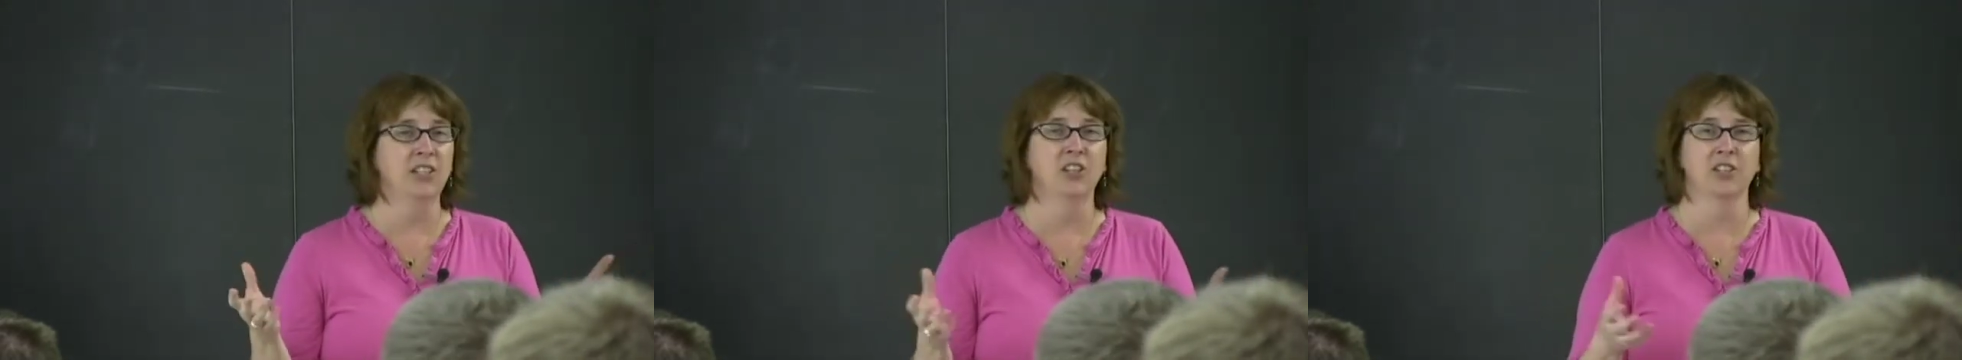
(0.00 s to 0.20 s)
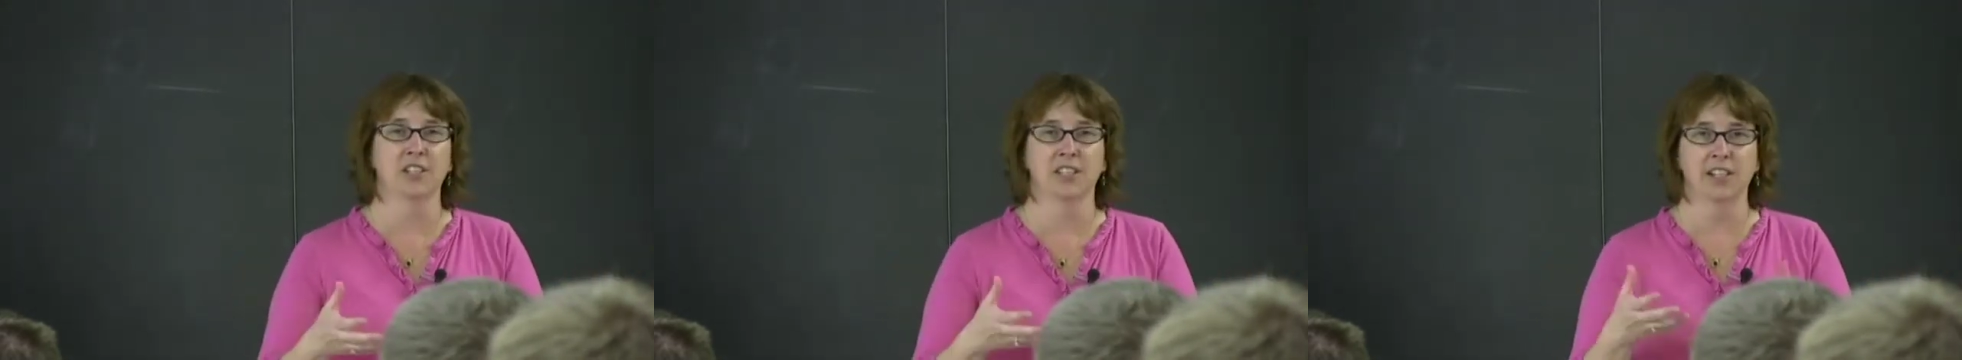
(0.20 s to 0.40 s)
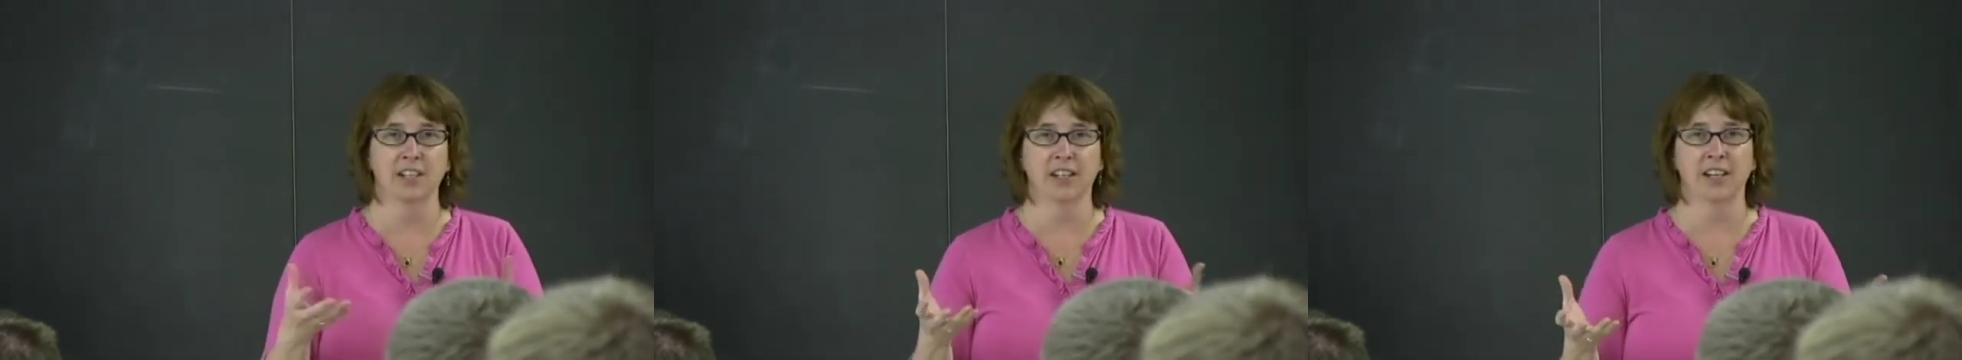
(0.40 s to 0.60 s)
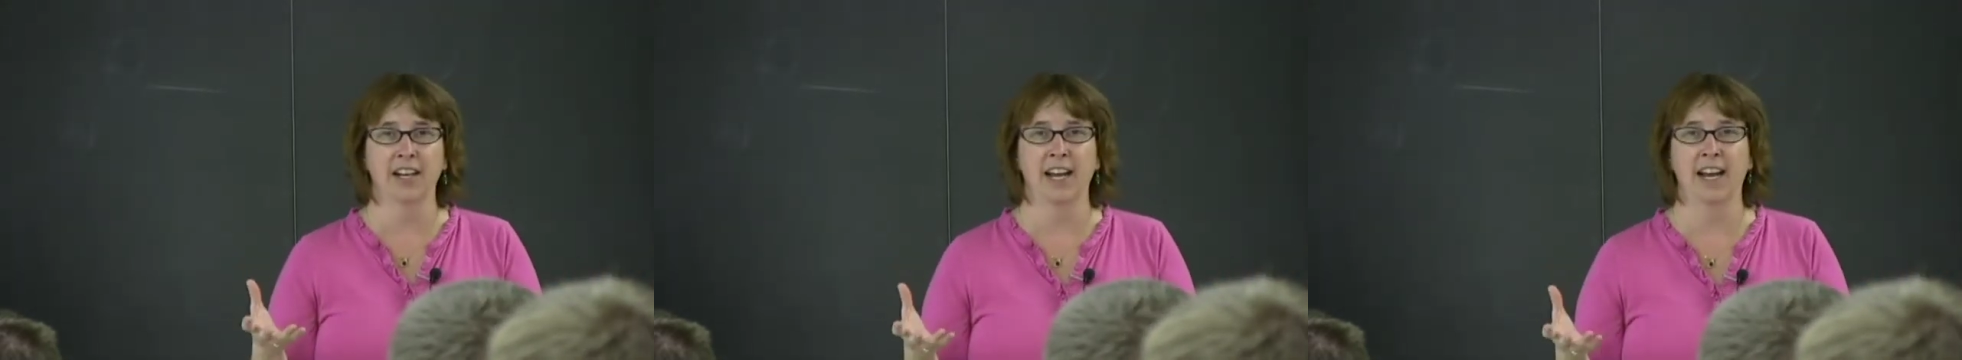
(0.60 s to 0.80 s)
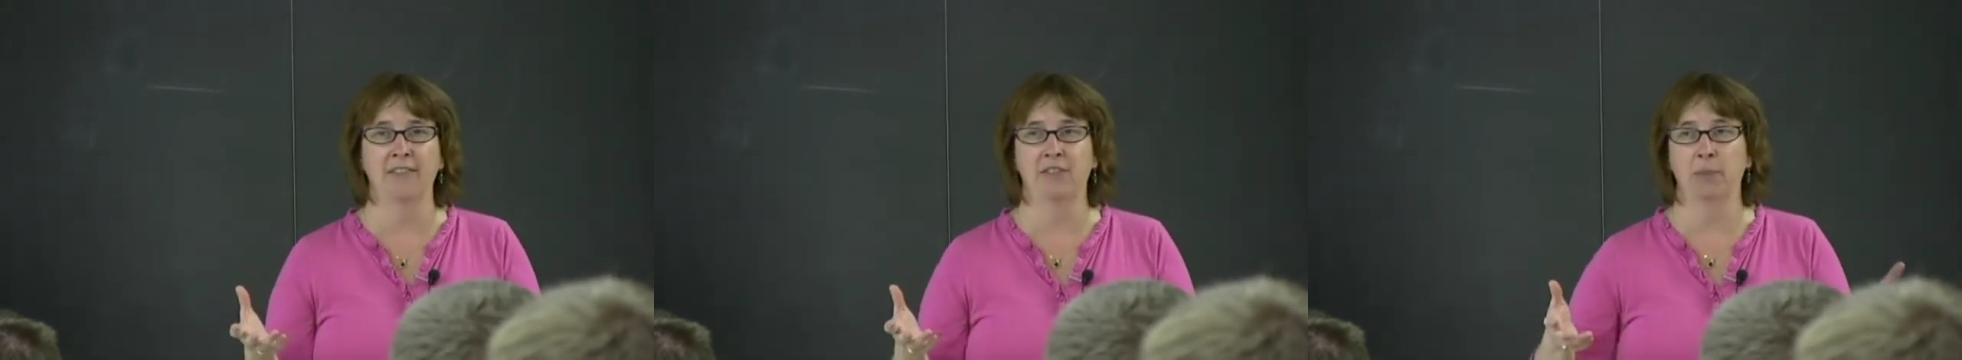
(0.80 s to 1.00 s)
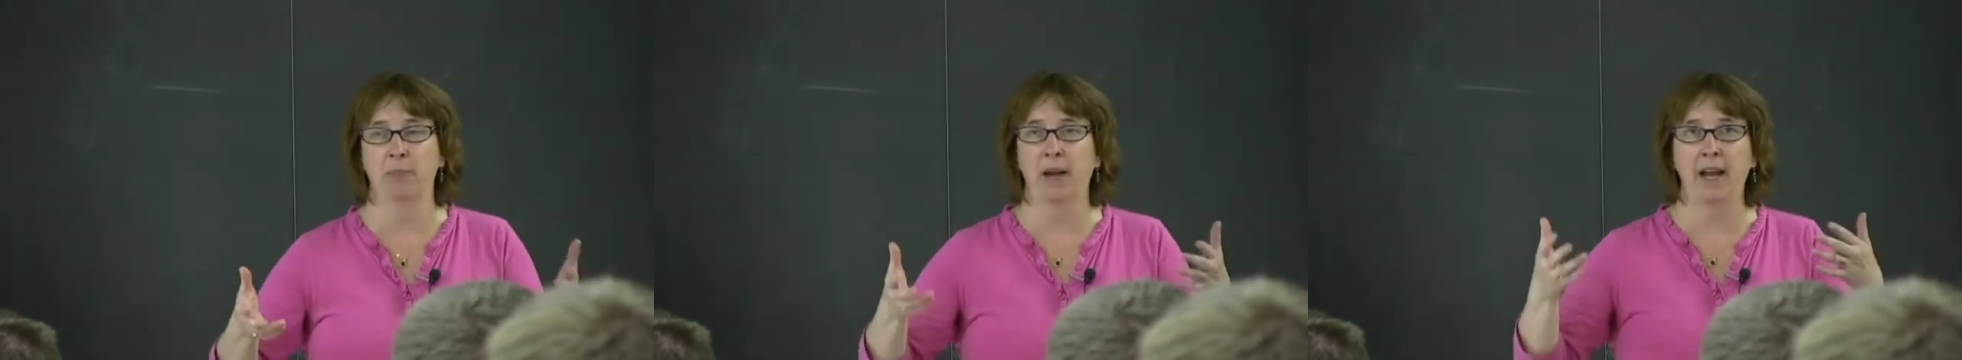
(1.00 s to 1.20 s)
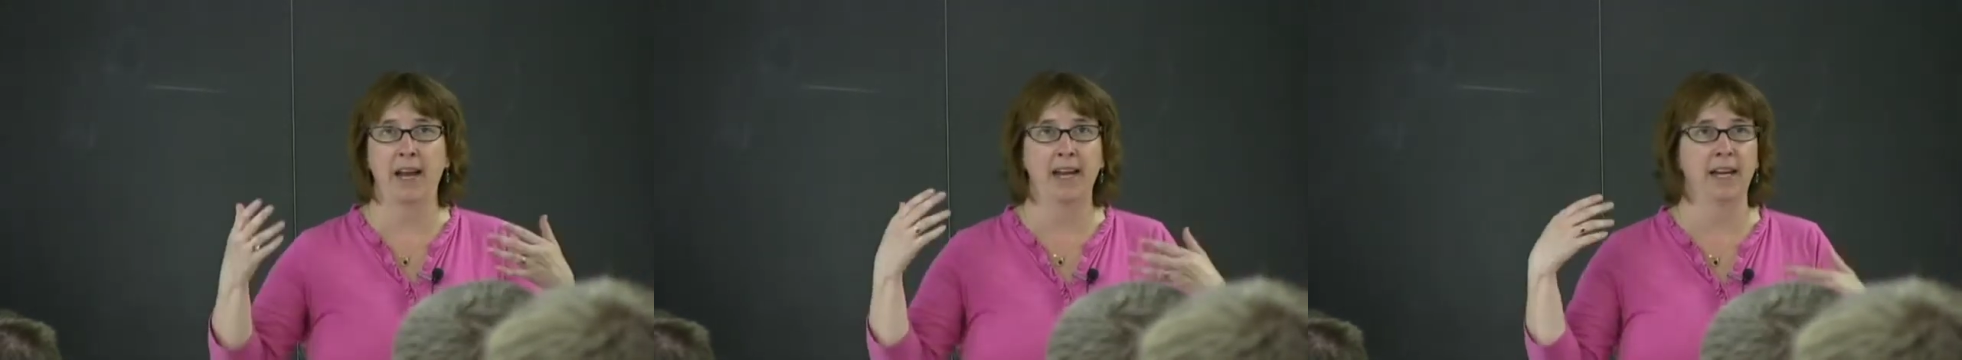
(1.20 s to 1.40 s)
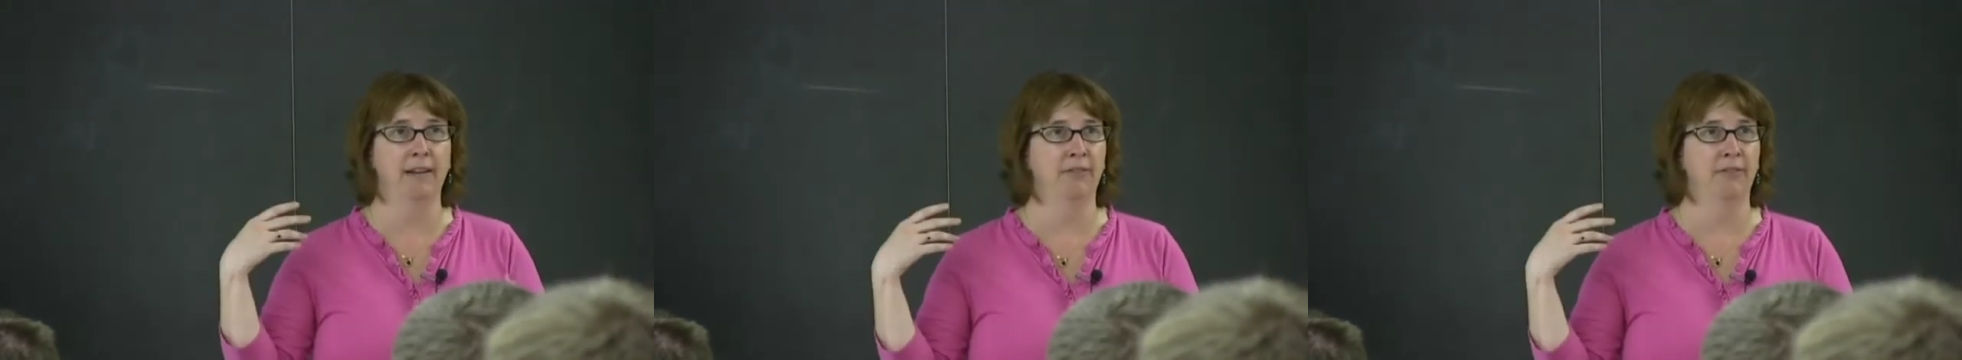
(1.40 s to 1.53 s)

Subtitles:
You're still going to have to pay.